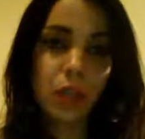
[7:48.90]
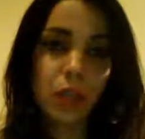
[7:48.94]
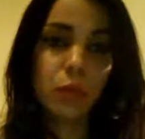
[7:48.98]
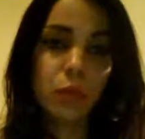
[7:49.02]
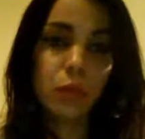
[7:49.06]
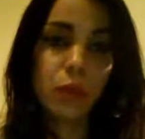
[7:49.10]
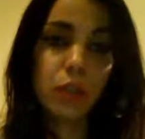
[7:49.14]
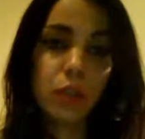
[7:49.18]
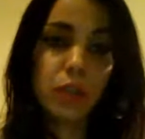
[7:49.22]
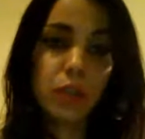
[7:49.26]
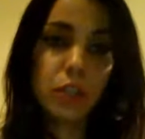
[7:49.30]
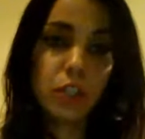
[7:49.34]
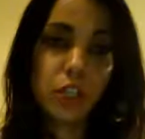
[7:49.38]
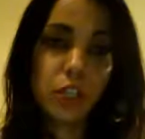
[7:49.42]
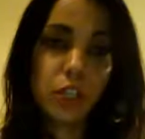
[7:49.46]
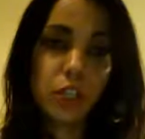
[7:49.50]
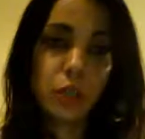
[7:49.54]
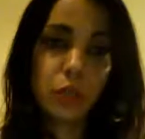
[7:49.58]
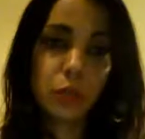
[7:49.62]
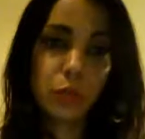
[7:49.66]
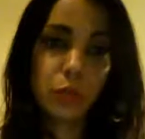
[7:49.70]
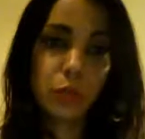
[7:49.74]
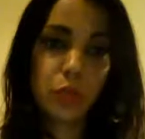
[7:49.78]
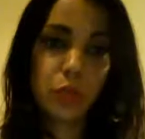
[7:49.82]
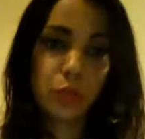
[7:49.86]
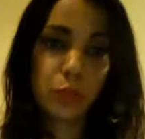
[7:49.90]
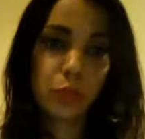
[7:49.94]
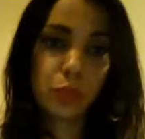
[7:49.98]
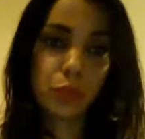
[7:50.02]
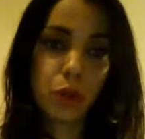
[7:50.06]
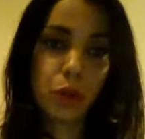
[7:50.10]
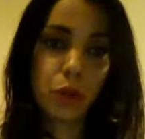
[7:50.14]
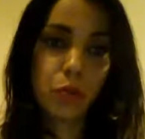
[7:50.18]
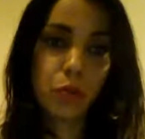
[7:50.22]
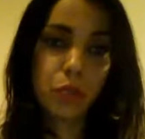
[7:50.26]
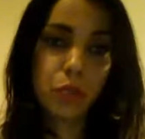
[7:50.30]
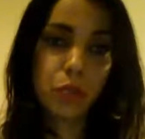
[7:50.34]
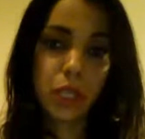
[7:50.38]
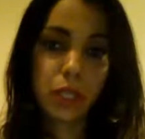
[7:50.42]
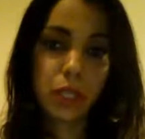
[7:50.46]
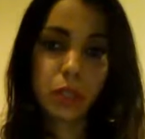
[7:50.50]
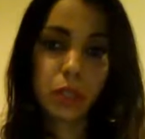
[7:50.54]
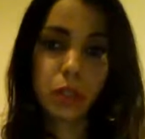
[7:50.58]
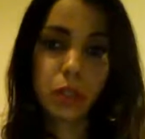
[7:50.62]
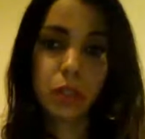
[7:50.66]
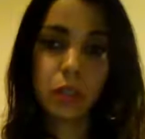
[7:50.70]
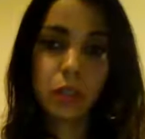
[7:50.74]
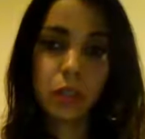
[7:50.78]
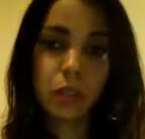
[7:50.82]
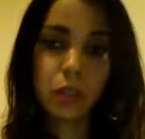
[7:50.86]
When the shield was
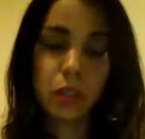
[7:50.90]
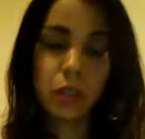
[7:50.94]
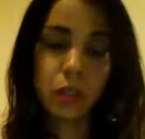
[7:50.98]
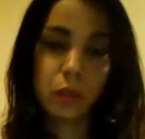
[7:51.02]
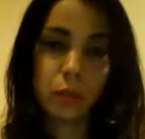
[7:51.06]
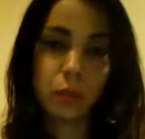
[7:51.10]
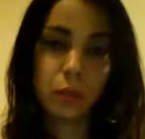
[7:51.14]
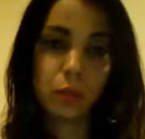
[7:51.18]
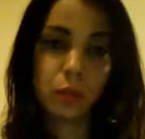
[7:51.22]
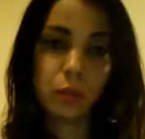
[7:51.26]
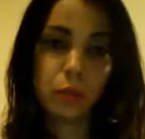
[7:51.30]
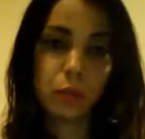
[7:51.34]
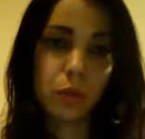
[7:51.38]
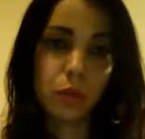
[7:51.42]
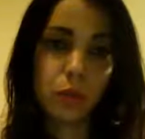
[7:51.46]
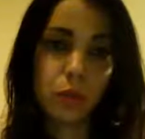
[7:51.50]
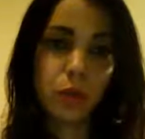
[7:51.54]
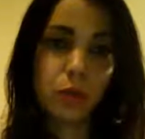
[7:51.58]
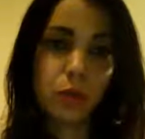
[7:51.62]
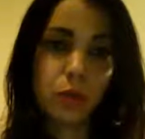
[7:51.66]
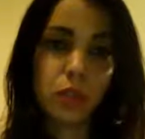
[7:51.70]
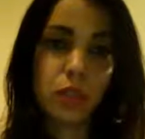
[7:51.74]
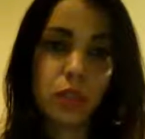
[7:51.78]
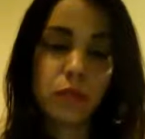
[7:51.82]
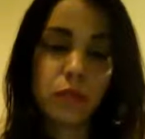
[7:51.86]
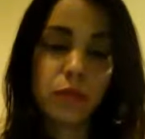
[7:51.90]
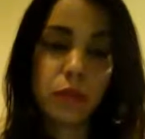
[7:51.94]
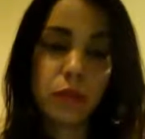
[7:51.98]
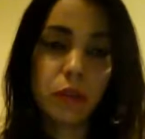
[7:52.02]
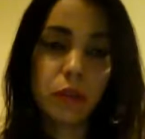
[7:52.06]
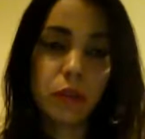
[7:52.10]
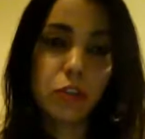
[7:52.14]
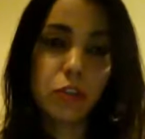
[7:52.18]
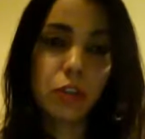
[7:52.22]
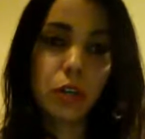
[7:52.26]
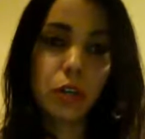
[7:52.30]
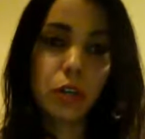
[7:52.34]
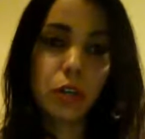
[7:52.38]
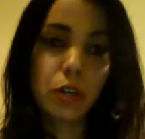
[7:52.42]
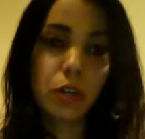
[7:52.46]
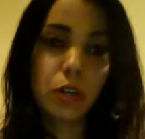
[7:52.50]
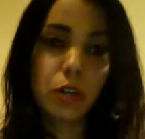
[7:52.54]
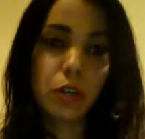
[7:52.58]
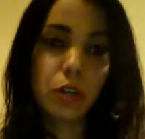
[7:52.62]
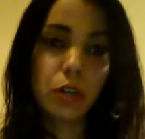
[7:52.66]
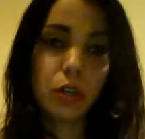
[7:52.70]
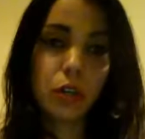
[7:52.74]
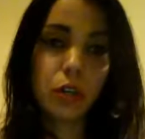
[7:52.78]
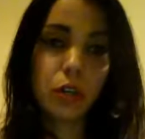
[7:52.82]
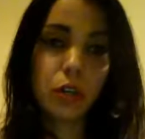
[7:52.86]
broken, when it was
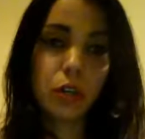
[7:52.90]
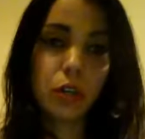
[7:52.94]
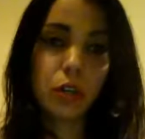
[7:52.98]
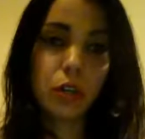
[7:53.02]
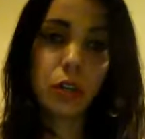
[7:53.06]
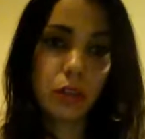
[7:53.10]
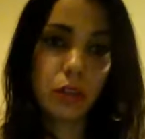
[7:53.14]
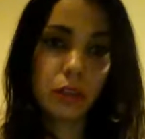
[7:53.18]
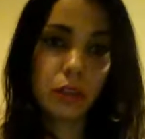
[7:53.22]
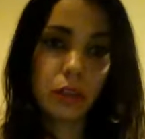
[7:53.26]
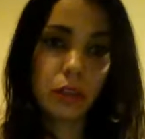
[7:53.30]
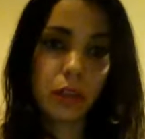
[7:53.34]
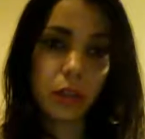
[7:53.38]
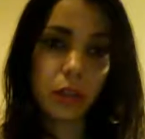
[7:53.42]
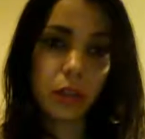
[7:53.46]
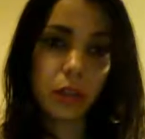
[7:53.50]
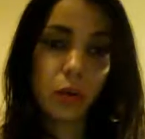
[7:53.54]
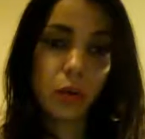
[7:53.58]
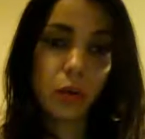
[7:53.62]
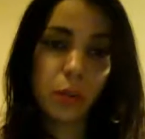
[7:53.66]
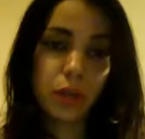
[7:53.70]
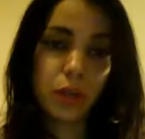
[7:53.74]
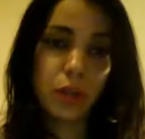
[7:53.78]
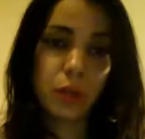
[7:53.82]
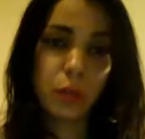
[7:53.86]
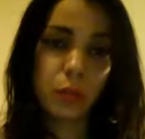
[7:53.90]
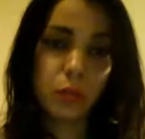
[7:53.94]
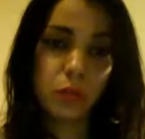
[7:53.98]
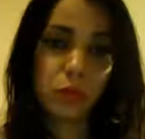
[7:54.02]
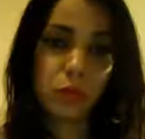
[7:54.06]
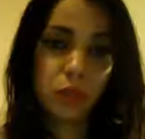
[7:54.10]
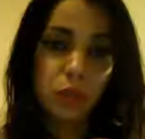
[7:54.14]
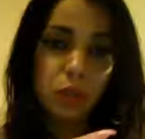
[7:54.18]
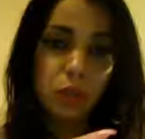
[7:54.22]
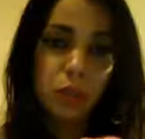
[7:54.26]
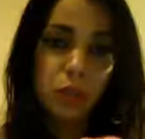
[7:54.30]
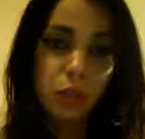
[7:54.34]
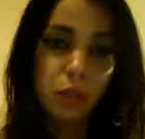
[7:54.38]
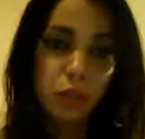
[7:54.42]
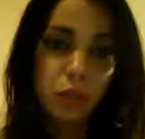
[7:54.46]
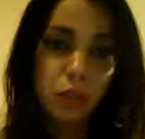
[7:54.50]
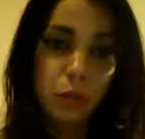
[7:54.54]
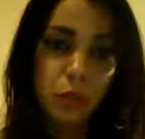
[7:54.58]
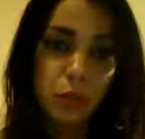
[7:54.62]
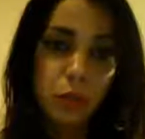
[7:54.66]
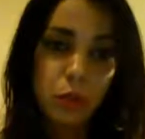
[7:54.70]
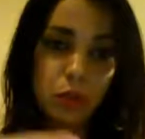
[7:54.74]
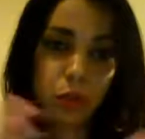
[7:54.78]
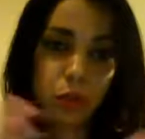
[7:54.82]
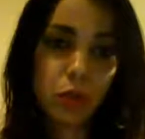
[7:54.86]
infiltrated, it literally
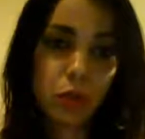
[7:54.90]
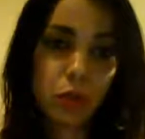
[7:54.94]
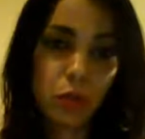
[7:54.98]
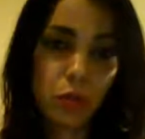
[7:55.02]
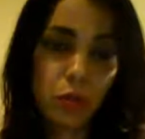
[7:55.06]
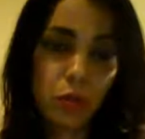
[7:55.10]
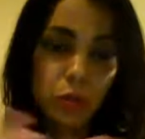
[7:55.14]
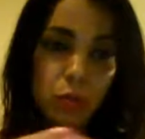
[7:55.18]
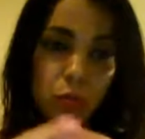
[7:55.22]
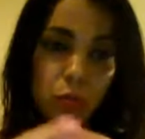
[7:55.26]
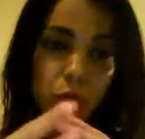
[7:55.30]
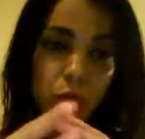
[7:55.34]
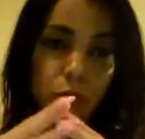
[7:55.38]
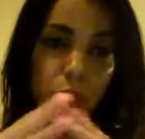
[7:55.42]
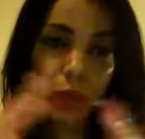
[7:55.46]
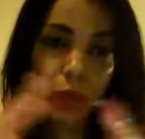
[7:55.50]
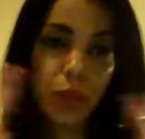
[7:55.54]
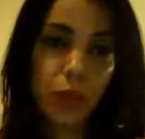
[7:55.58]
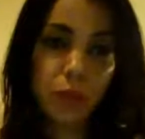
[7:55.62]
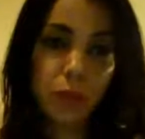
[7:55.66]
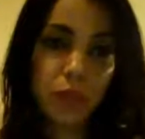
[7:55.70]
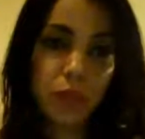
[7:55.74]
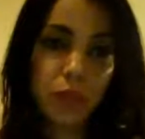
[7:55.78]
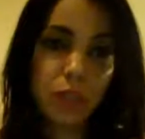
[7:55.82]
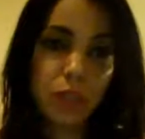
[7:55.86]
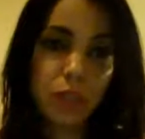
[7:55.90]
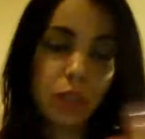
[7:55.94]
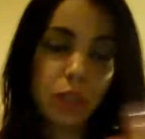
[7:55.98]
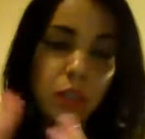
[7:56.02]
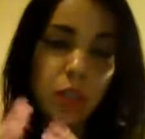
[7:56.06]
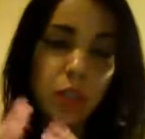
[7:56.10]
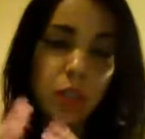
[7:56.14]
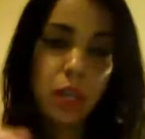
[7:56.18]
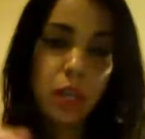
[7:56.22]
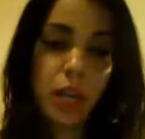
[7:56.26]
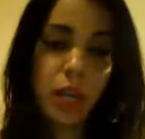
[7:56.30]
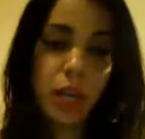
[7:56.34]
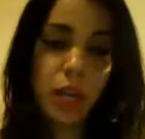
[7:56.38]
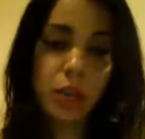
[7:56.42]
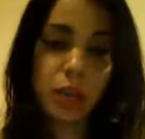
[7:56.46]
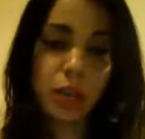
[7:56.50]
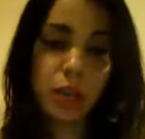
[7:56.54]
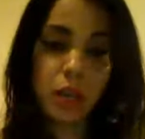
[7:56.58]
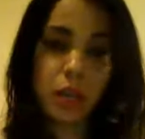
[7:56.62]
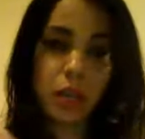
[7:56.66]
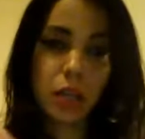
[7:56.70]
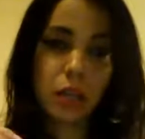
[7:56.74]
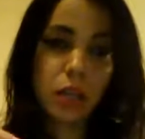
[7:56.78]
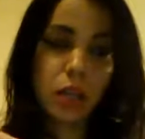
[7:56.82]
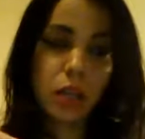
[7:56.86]
was ripped, and
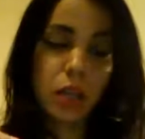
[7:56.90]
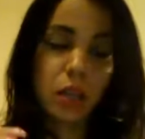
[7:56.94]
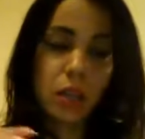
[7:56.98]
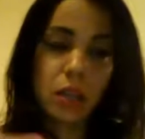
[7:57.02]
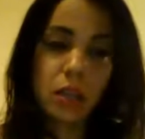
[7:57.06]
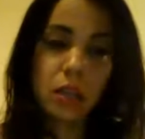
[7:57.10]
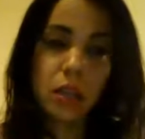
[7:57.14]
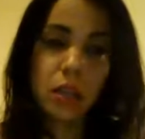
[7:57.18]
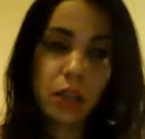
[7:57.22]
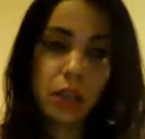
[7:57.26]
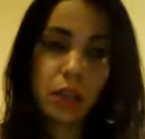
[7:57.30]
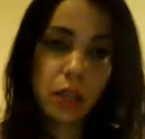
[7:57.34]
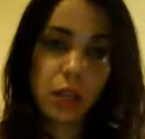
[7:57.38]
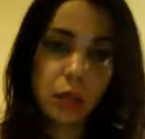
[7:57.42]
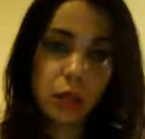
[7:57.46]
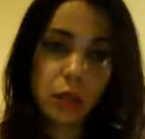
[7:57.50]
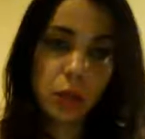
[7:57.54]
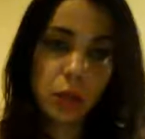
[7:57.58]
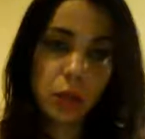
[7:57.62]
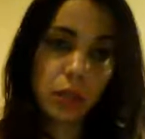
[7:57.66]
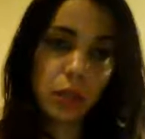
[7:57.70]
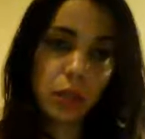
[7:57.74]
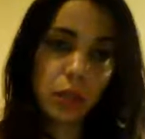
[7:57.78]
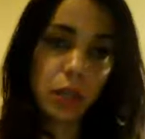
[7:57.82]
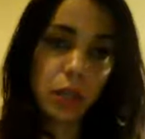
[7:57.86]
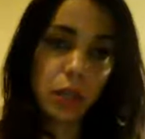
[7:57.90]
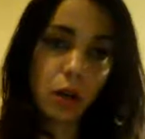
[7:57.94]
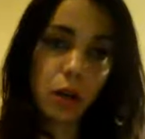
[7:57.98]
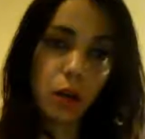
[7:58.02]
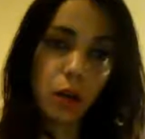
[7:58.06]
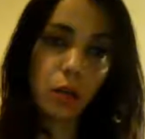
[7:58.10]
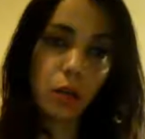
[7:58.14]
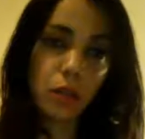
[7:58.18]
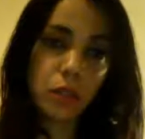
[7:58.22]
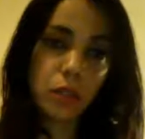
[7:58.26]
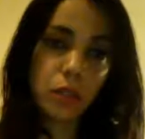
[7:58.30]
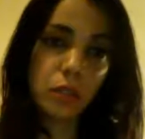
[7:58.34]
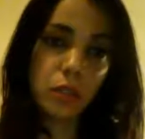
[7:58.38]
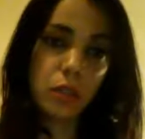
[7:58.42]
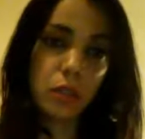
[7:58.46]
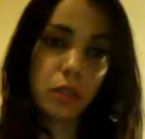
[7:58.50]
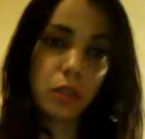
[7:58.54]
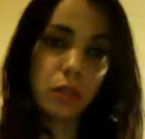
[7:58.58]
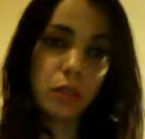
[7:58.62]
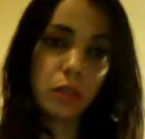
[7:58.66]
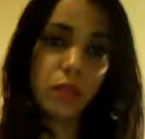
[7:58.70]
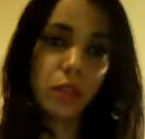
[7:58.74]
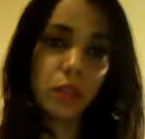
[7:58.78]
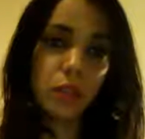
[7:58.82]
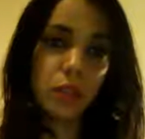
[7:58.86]
then they came in and they harvested
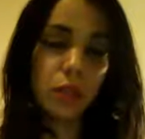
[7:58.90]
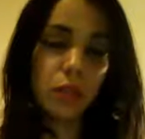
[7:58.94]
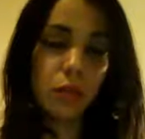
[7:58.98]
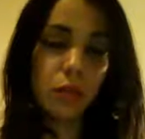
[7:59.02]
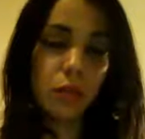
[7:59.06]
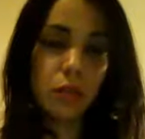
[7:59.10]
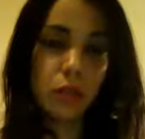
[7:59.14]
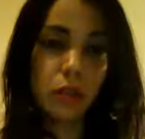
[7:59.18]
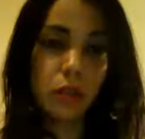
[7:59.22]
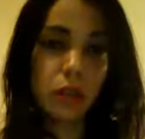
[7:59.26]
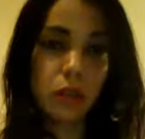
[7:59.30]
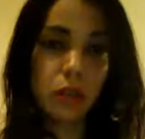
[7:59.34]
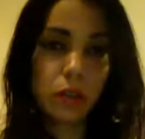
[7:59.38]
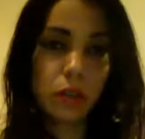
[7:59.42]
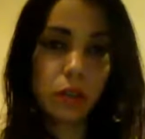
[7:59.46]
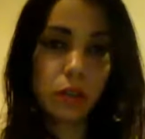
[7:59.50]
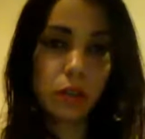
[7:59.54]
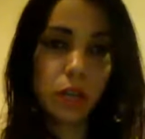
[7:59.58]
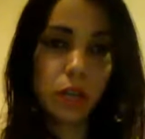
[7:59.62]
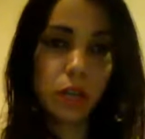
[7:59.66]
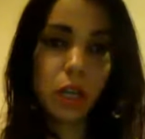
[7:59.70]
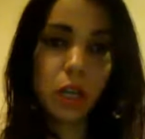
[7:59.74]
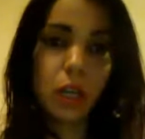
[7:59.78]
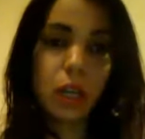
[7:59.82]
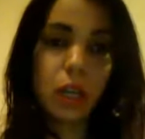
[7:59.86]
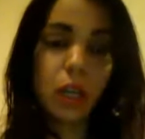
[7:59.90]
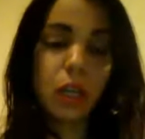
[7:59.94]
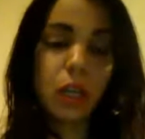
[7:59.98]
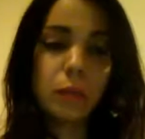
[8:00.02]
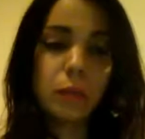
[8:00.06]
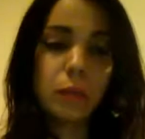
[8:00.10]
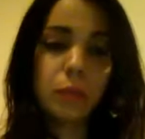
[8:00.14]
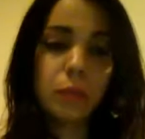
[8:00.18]
everything within a day.